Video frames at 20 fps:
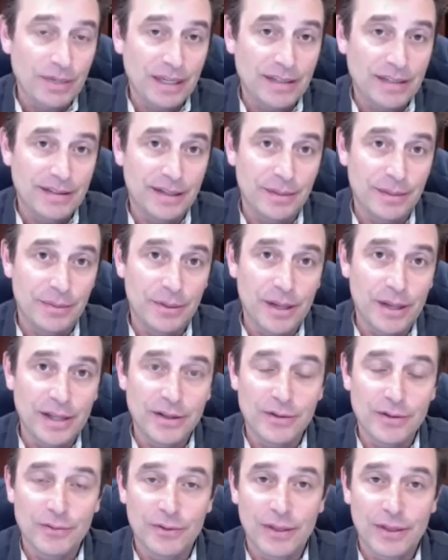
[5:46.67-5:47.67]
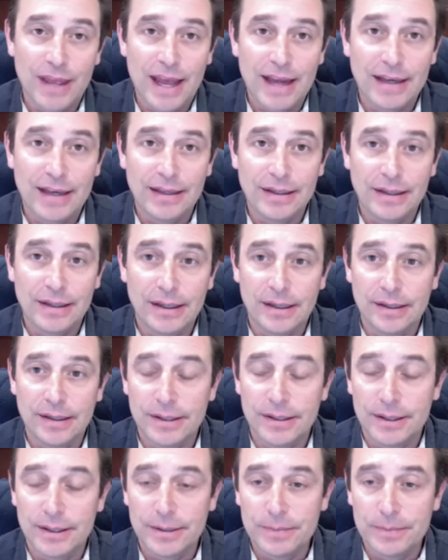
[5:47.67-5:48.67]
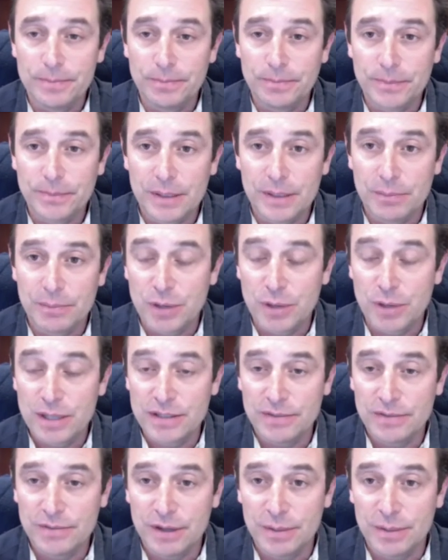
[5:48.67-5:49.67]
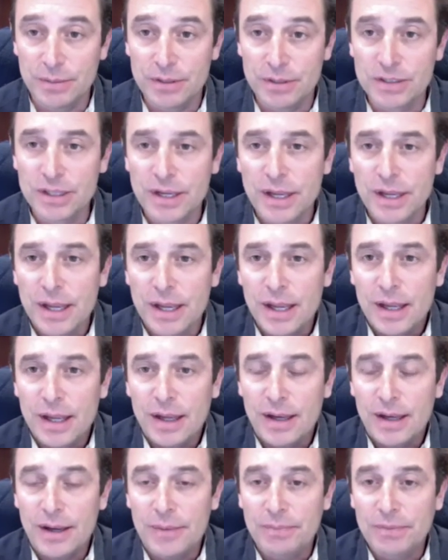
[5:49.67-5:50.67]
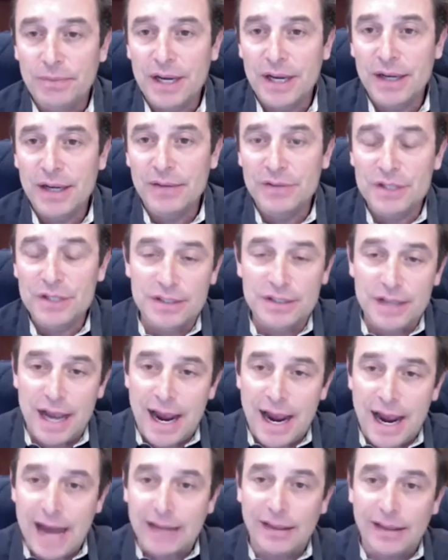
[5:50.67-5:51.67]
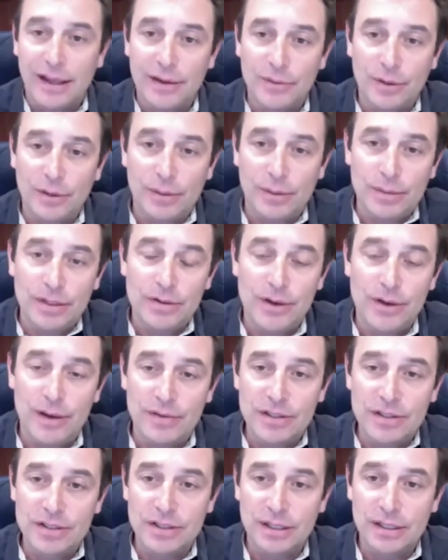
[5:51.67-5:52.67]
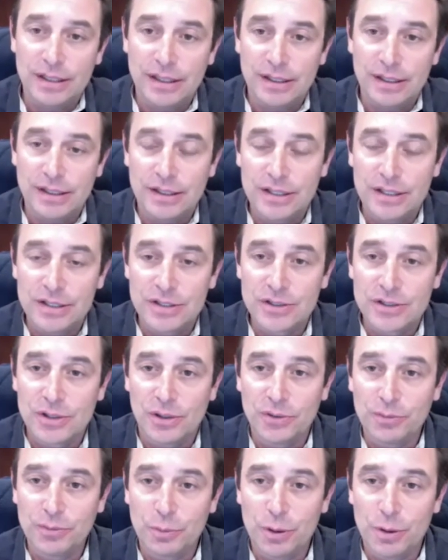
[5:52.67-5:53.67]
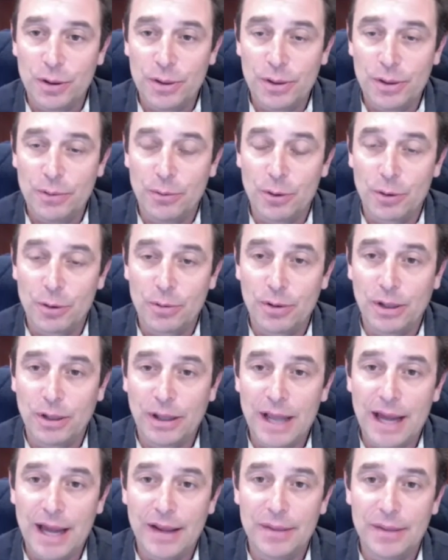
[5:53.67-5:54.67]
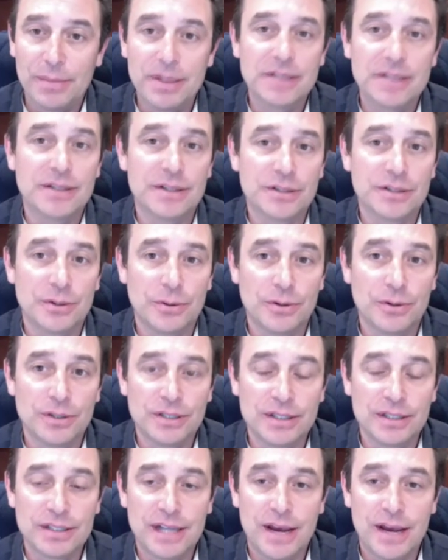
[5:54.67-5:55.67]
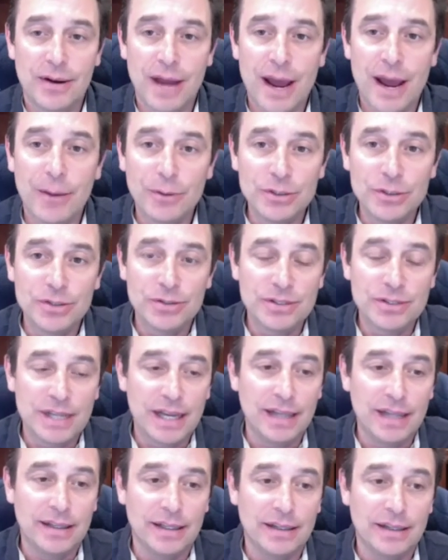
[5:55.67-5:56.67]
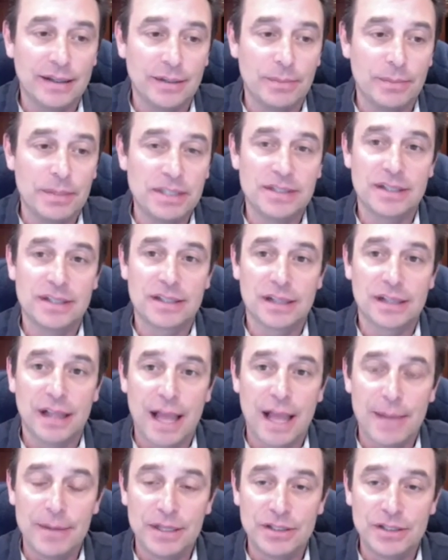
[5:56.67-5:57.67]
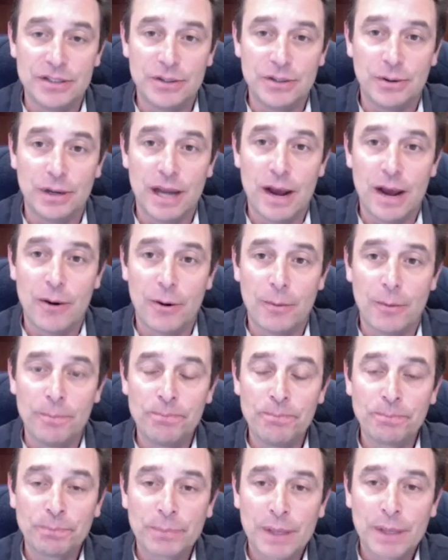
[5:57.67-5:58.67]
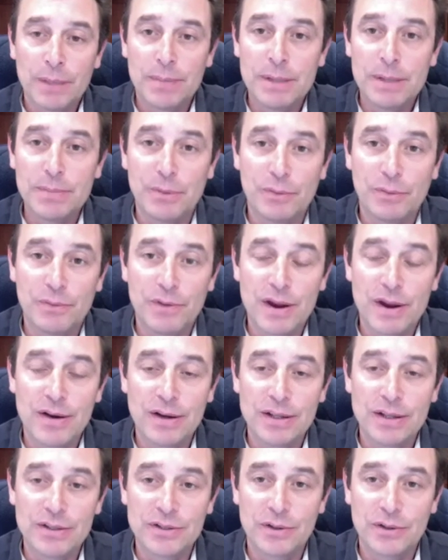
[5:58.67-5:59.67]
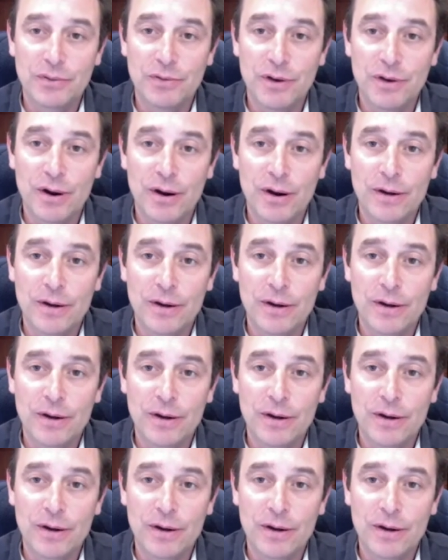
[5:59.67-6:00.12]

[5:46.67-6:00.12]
Thank you for that, and impressive numbers. Kind of just high level, I mean, you obviously consult with and work with a lot of the business owners in town. How would you say that the business climate is doing? How are people faring so far?